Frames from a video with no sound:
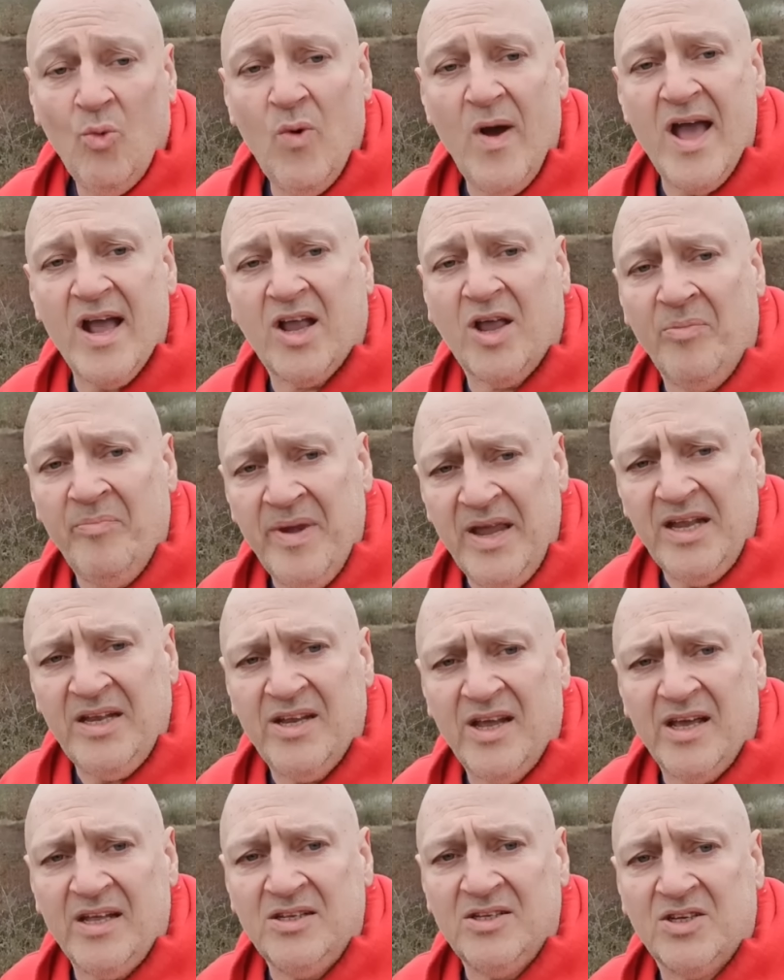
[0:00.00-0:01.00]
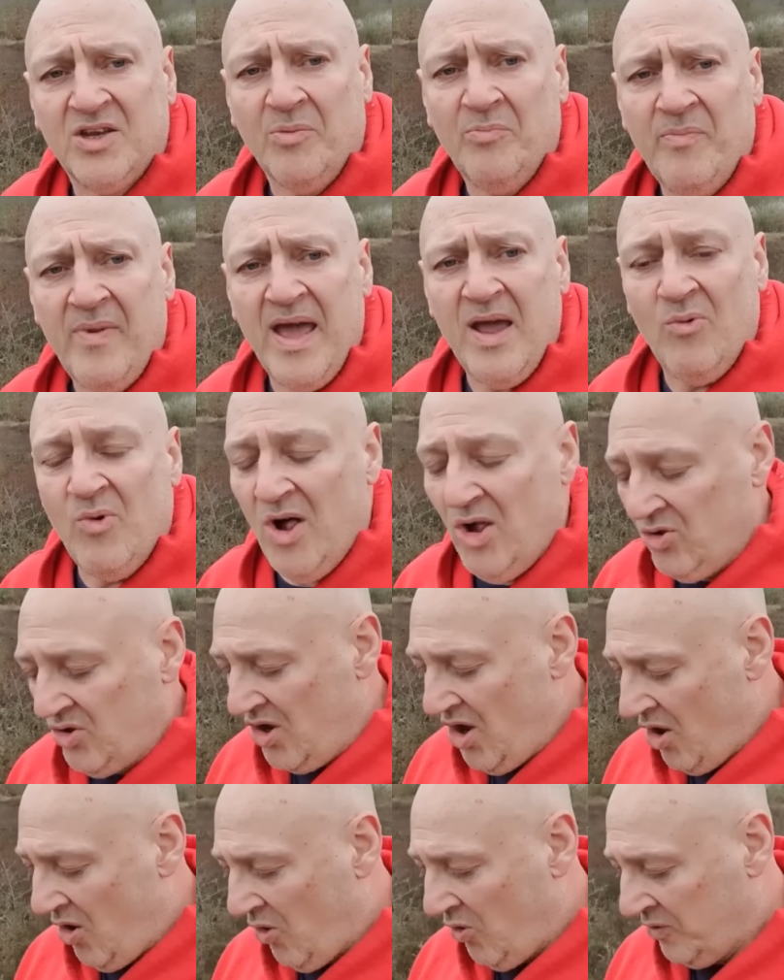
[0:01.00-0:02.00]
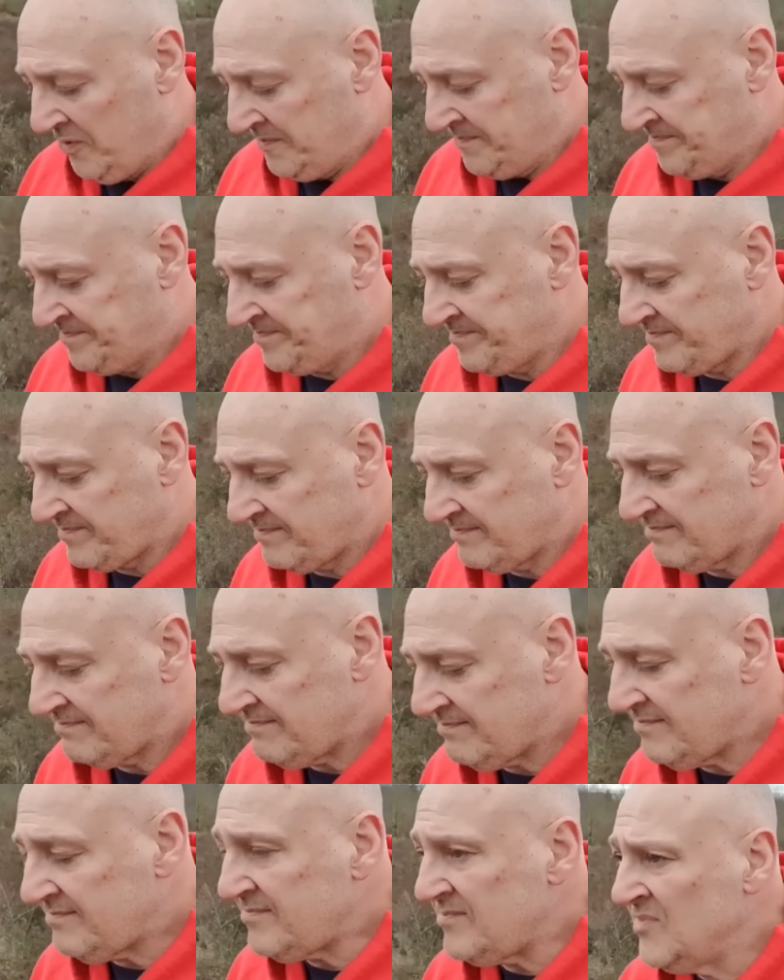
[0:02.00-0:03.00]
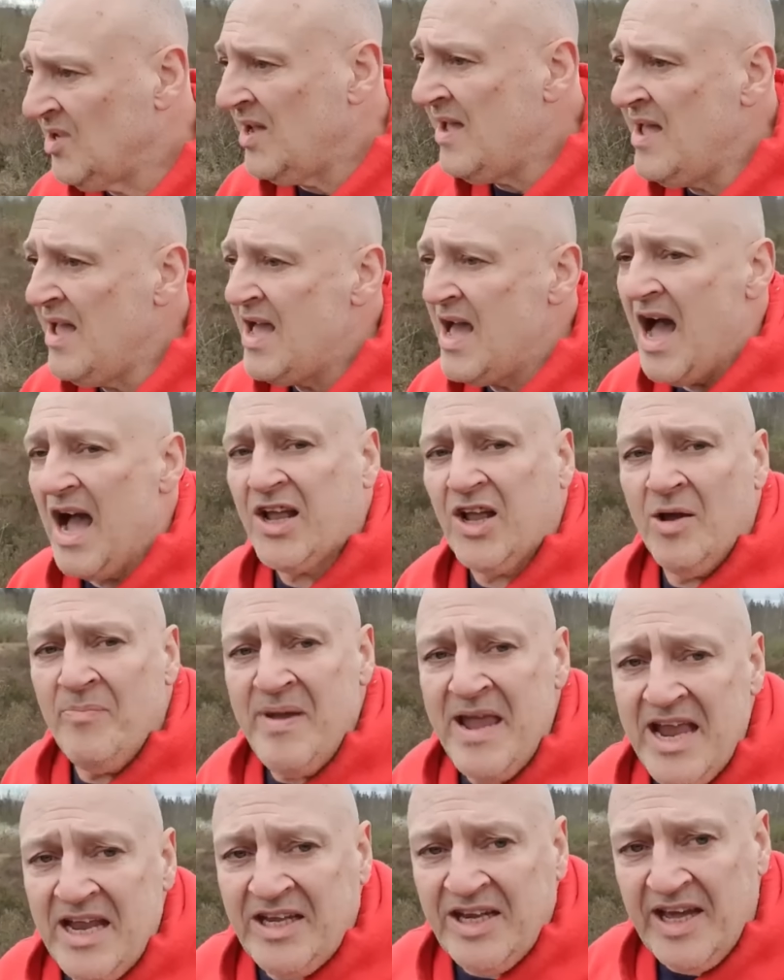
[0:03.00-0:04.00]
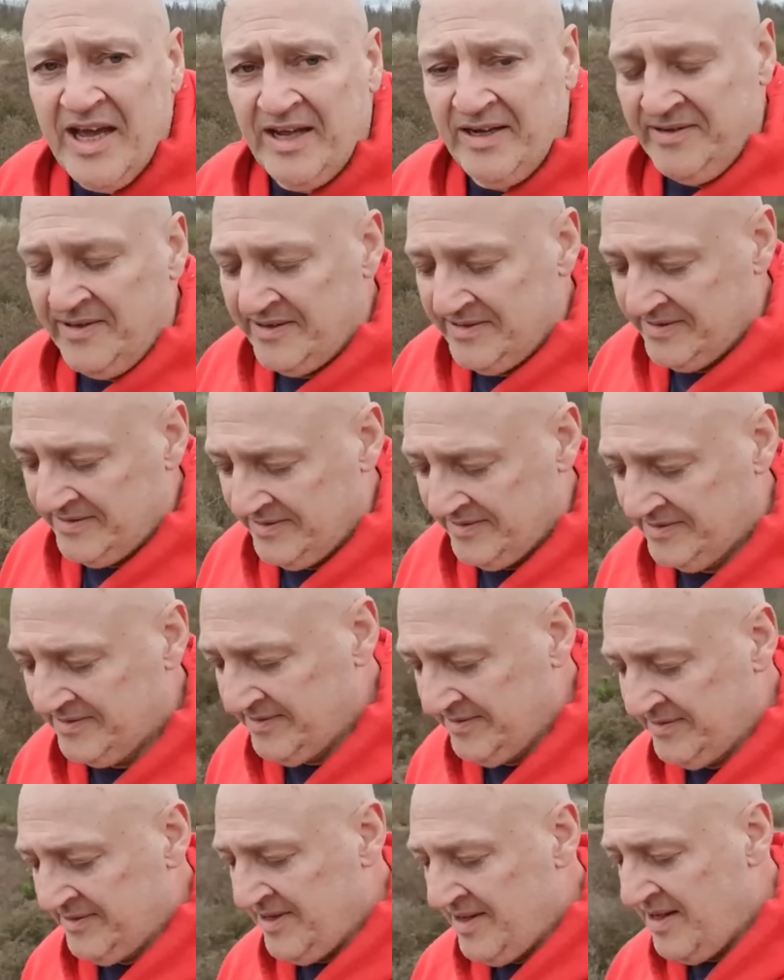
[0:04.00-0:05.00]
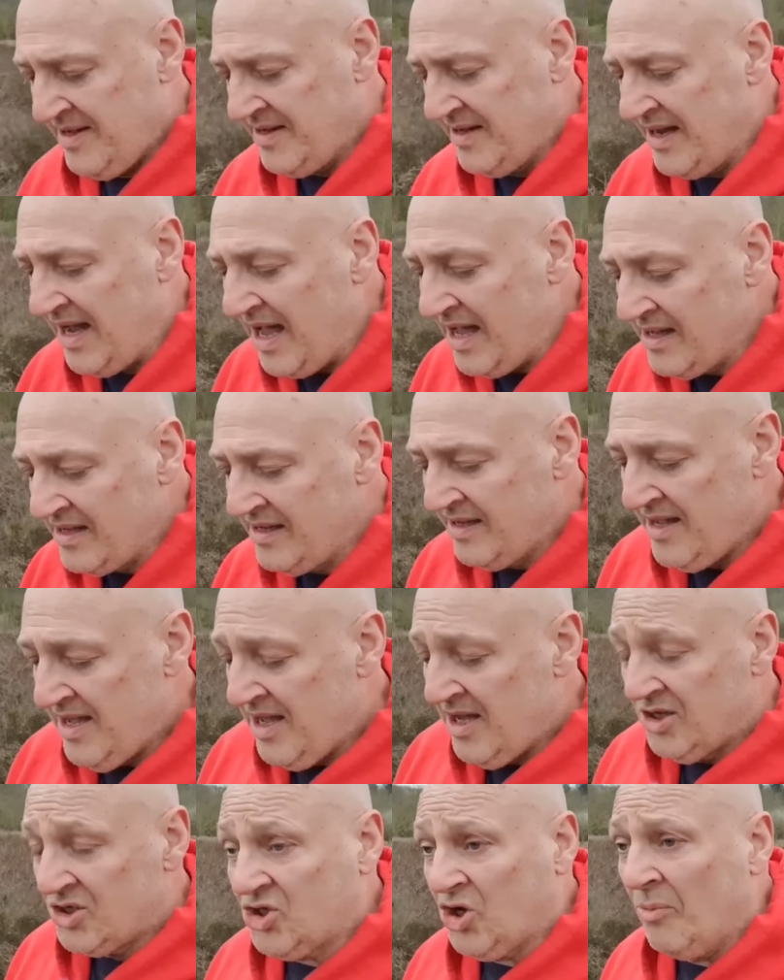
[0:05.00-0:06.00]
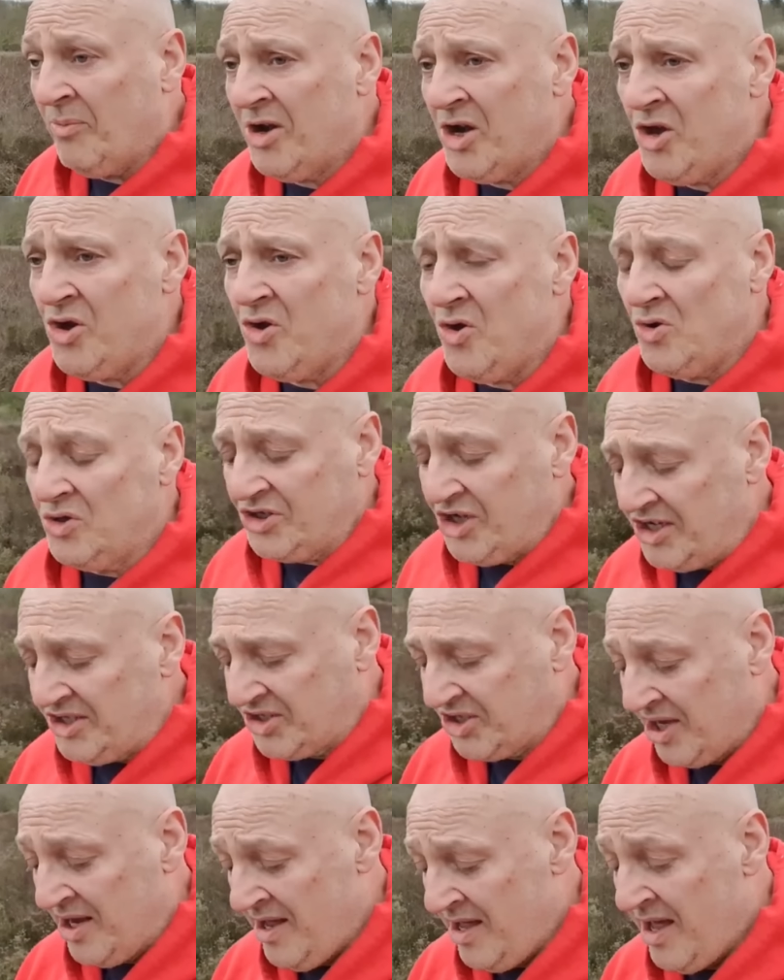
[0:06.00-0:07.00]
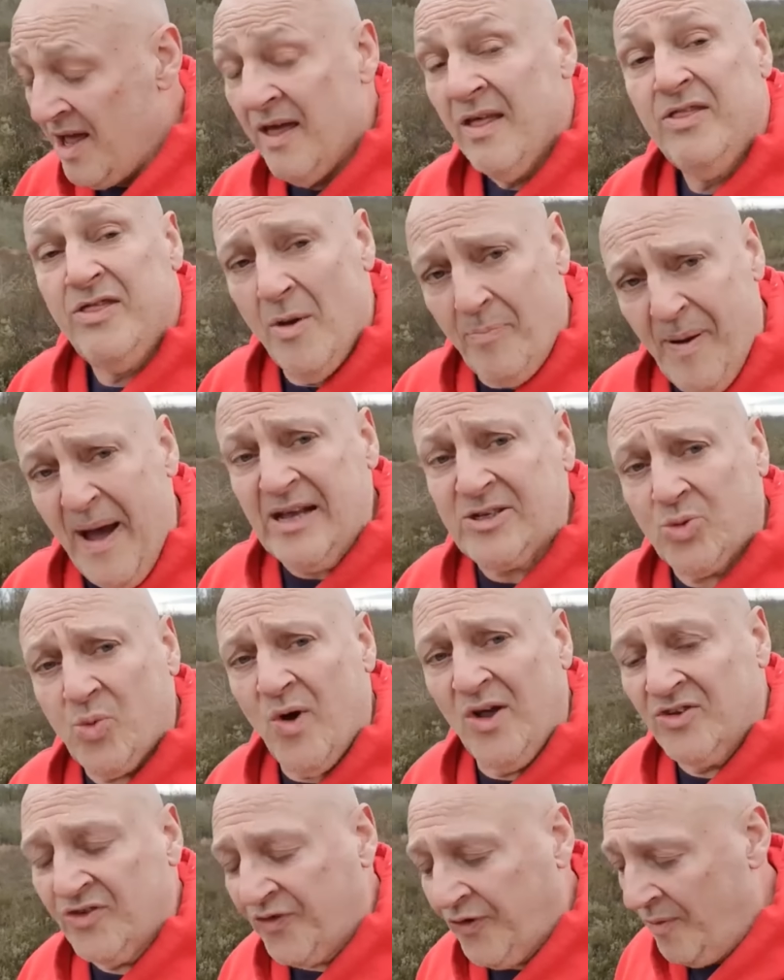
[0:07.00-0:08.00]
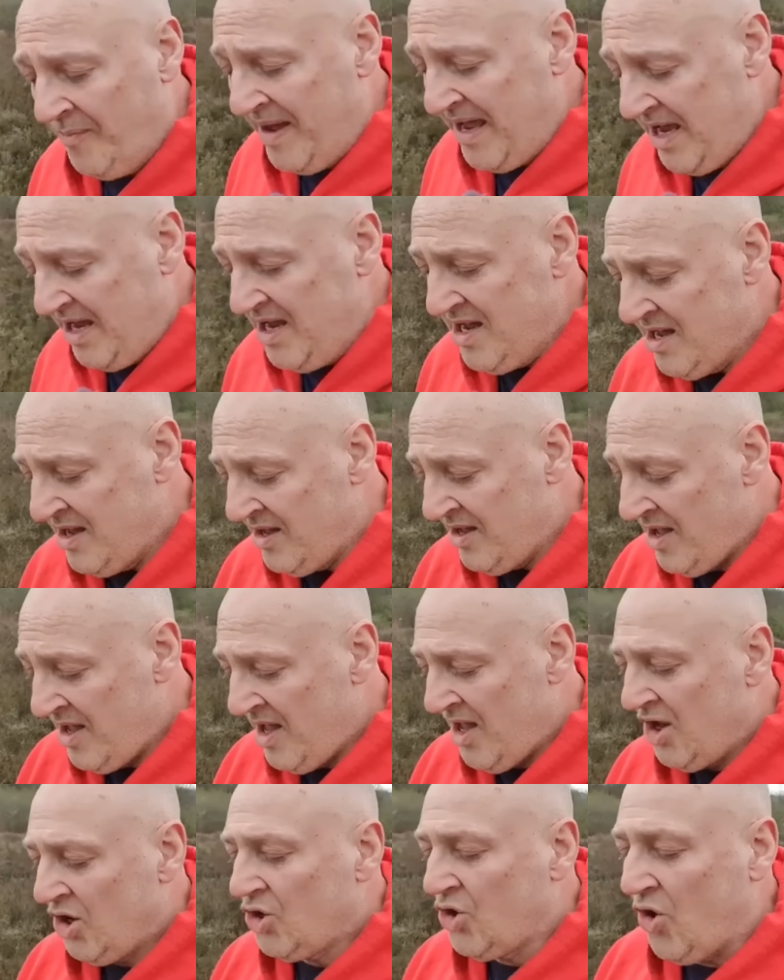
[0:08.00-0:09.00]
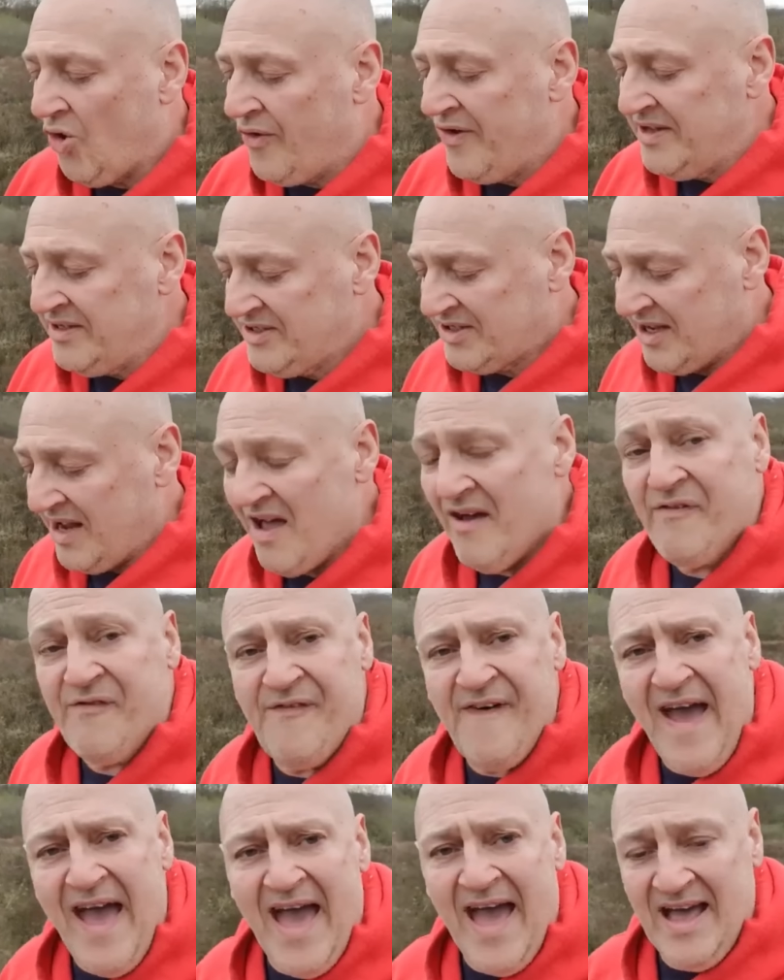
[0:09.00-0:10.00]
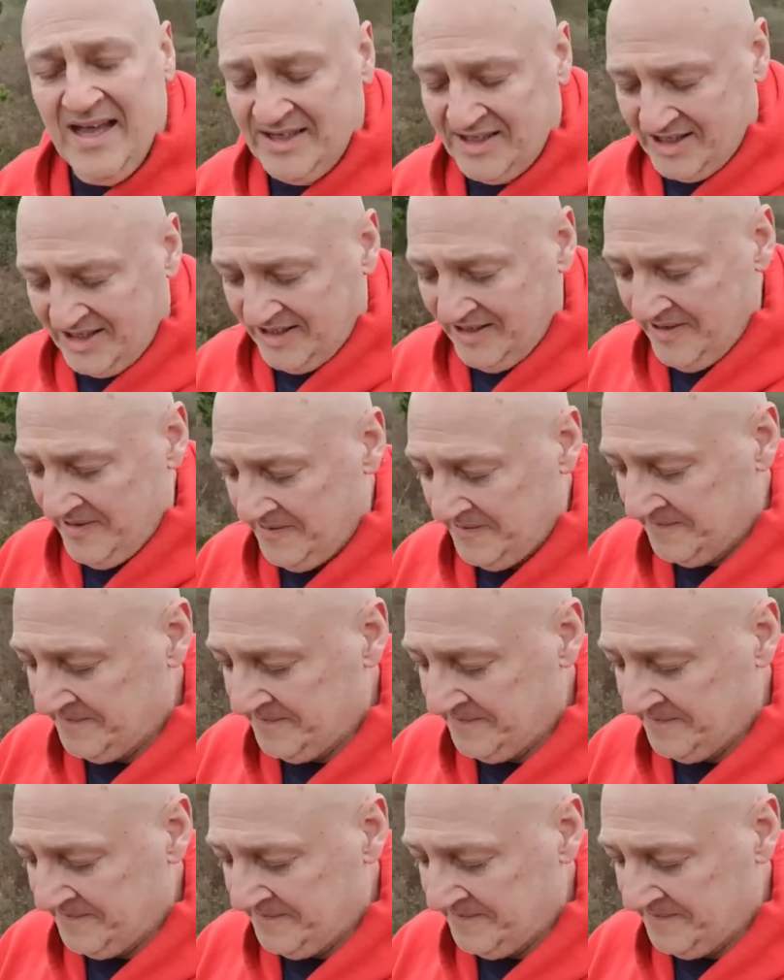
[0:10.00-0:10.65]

where comedians may well go a comedian, yeah? Someone who uses the best ones for me, current affairs,